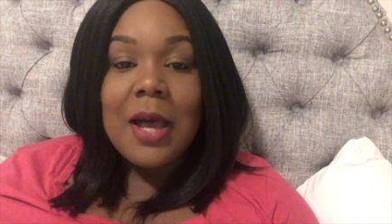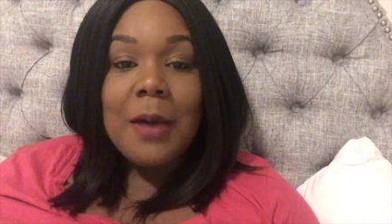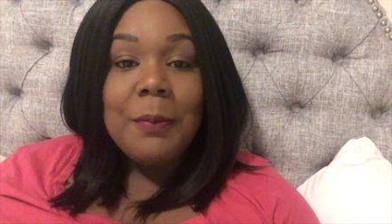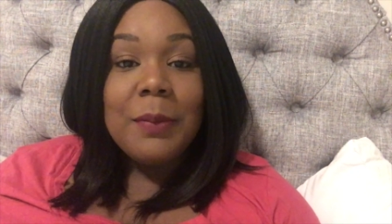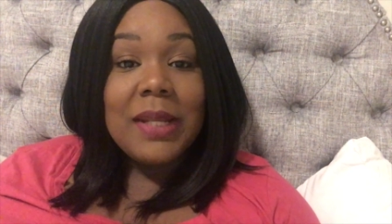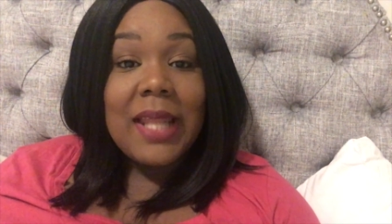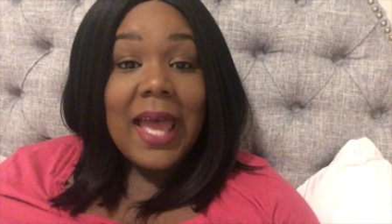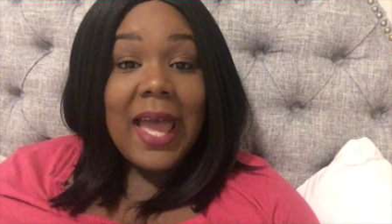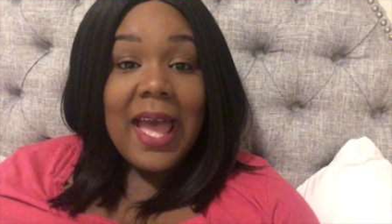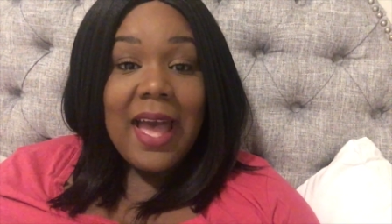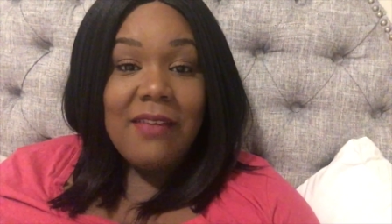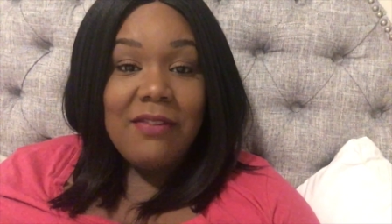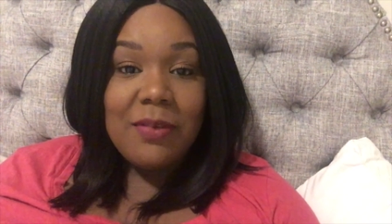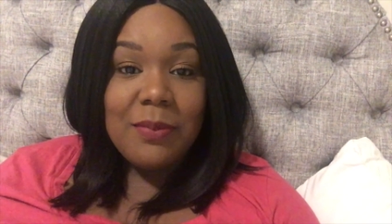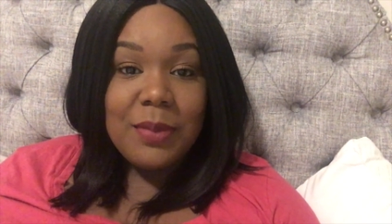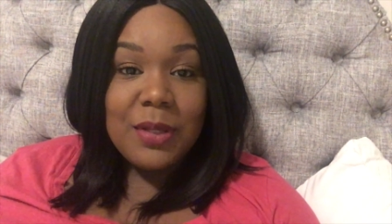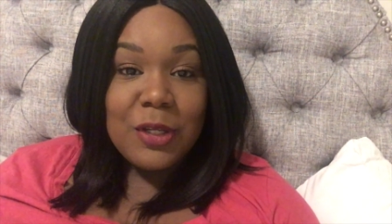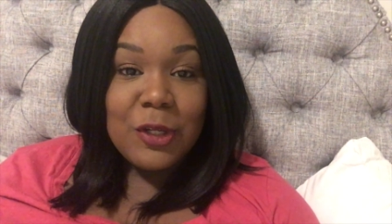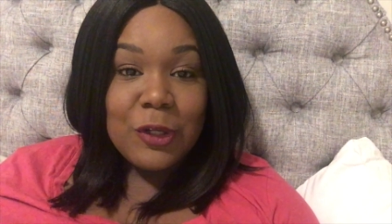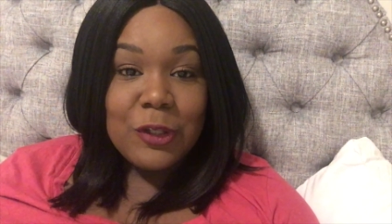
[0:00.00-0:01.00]
But I haven't
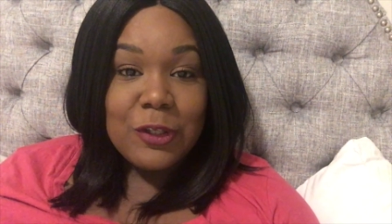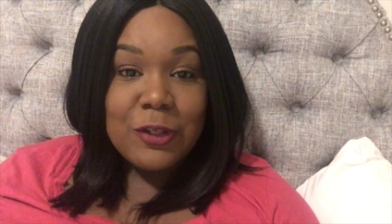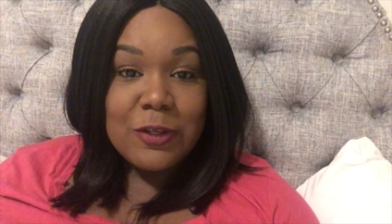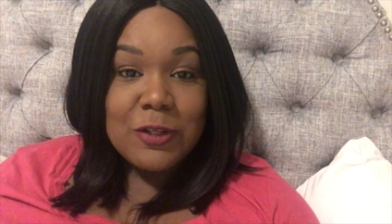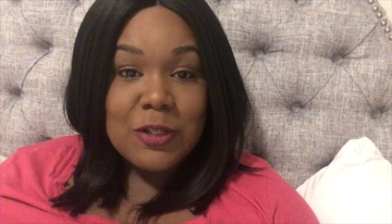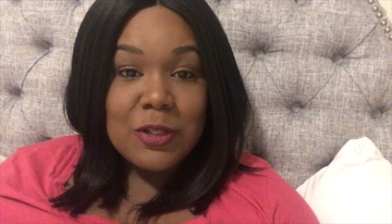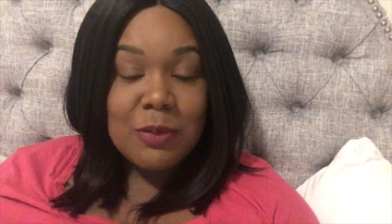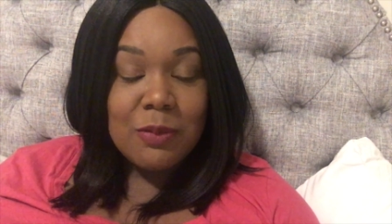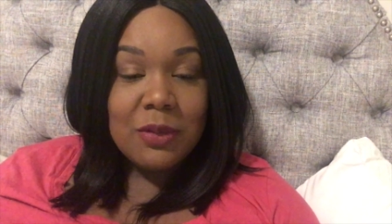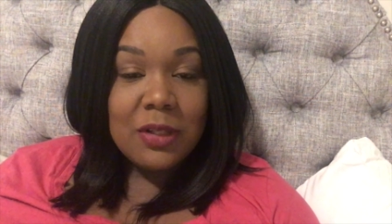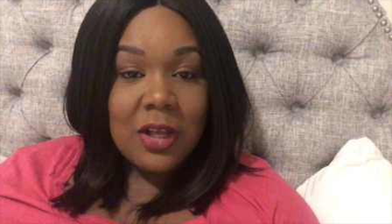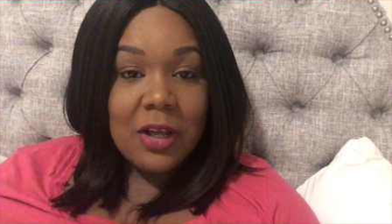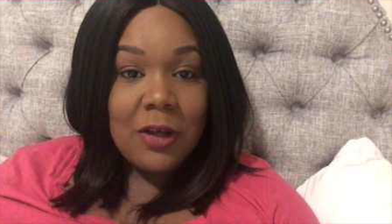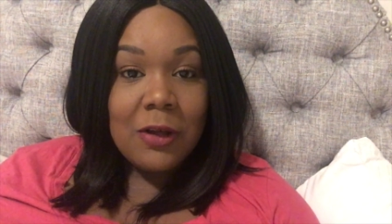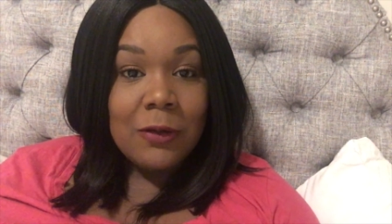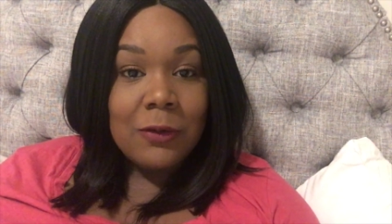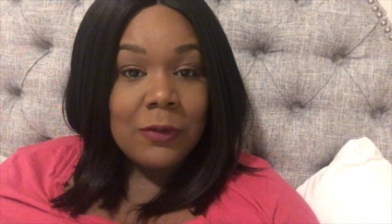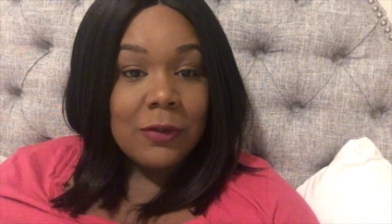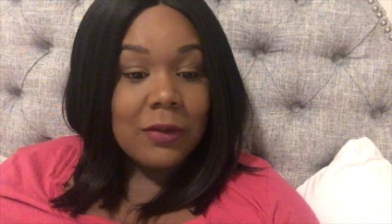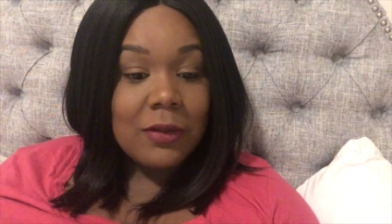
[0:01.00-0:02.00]
been on YouTube
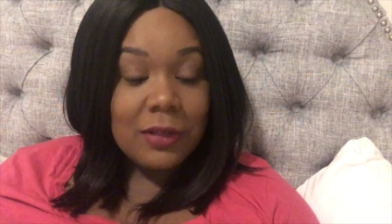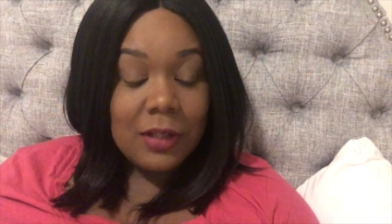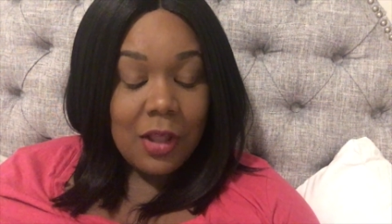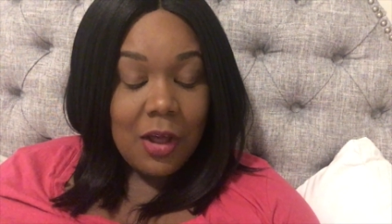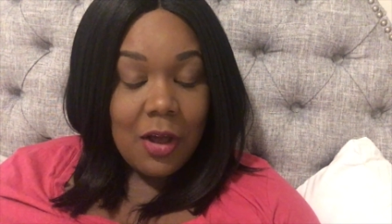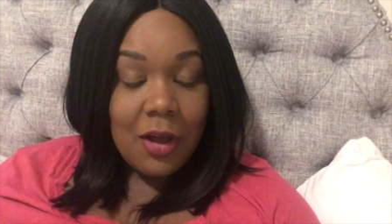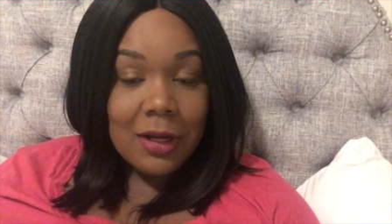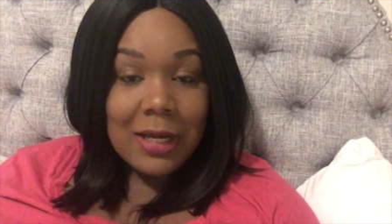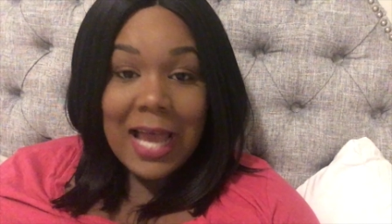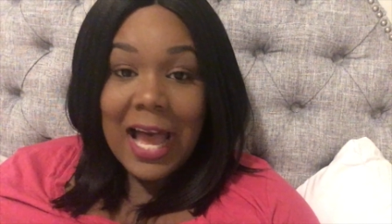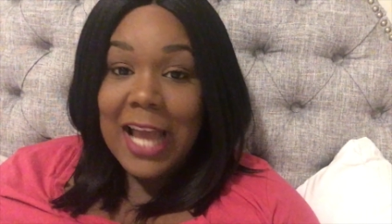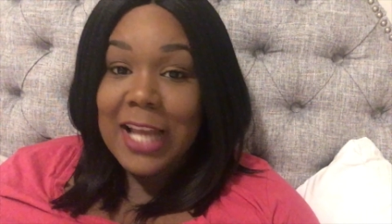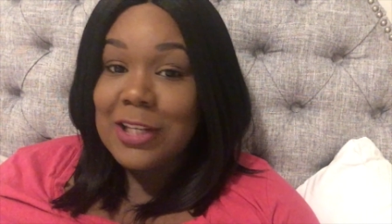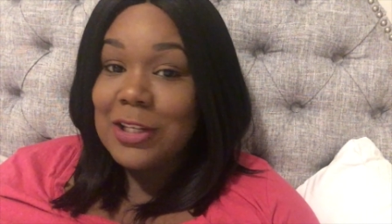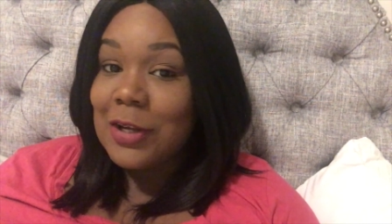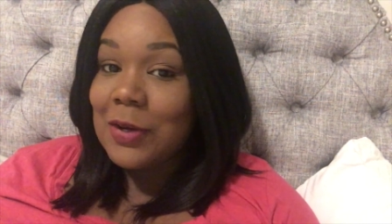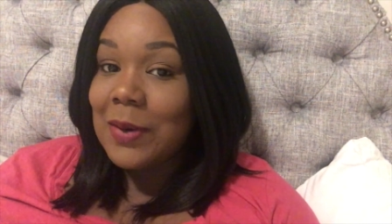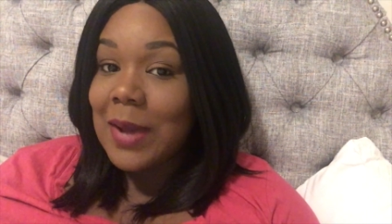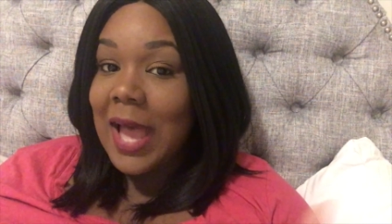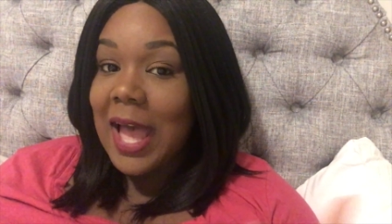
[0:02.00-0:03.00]
long. I
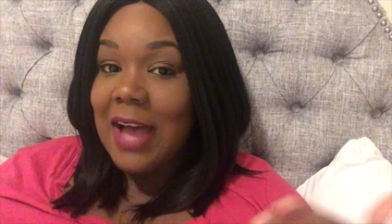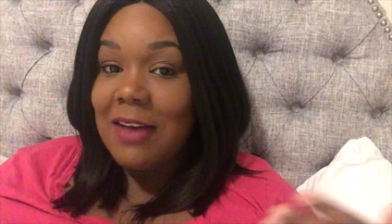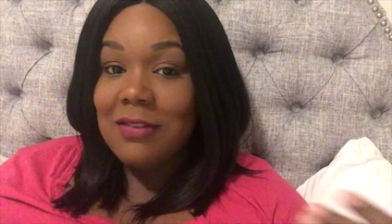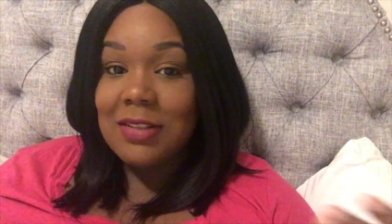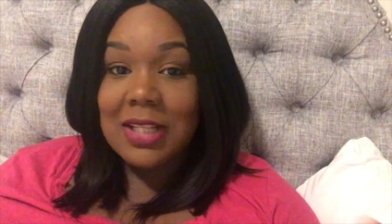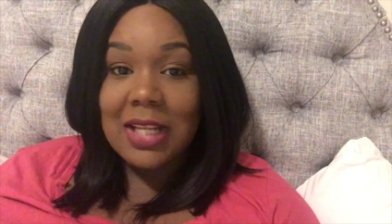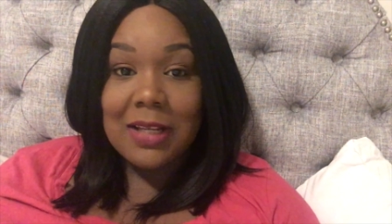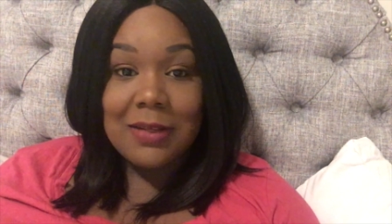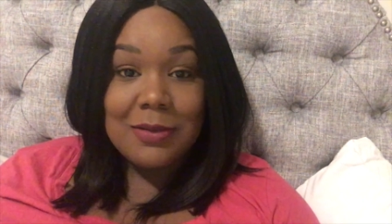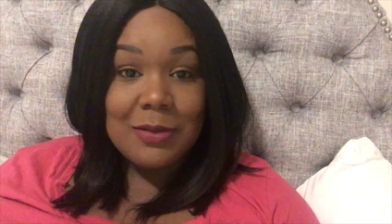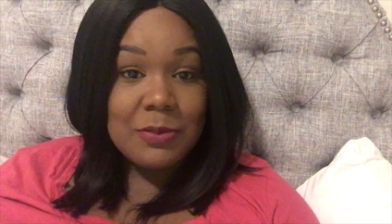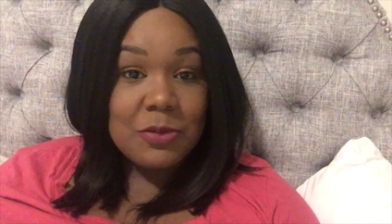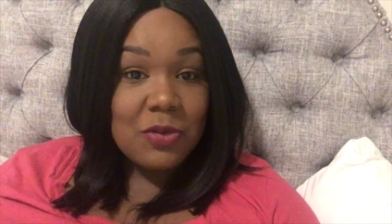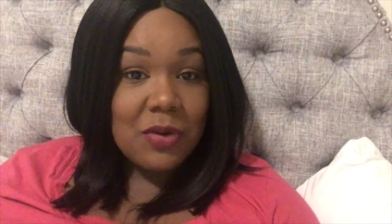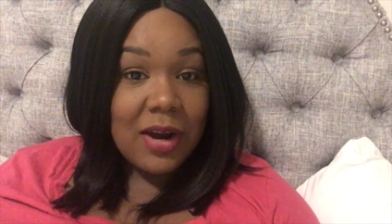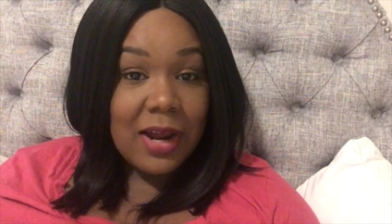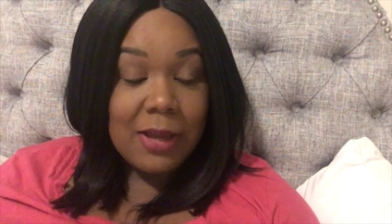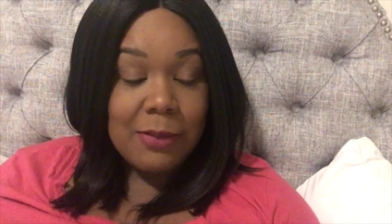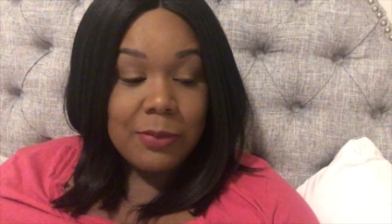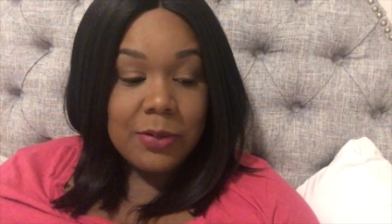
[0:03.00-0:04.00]
don't have a lot of
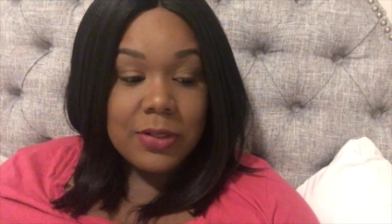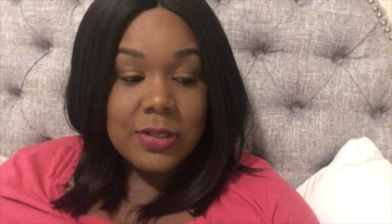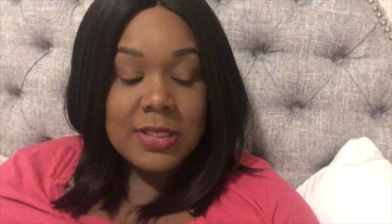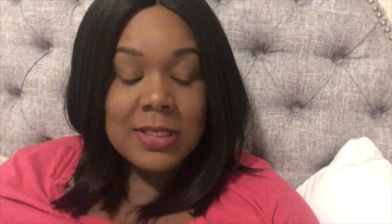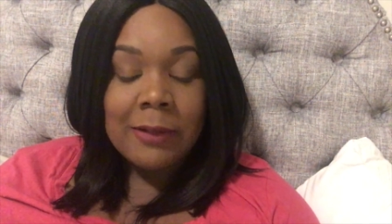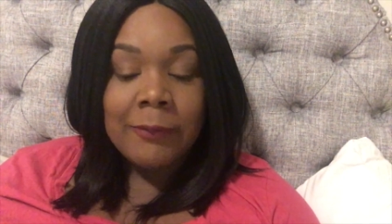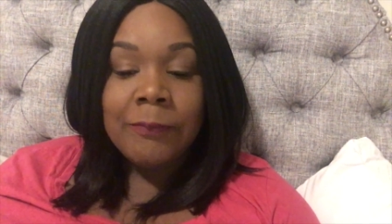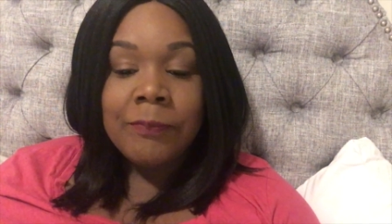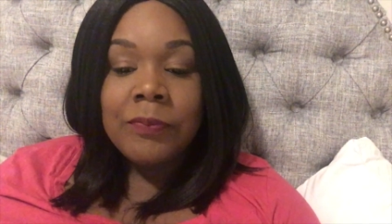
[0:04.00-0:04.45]
subscribers.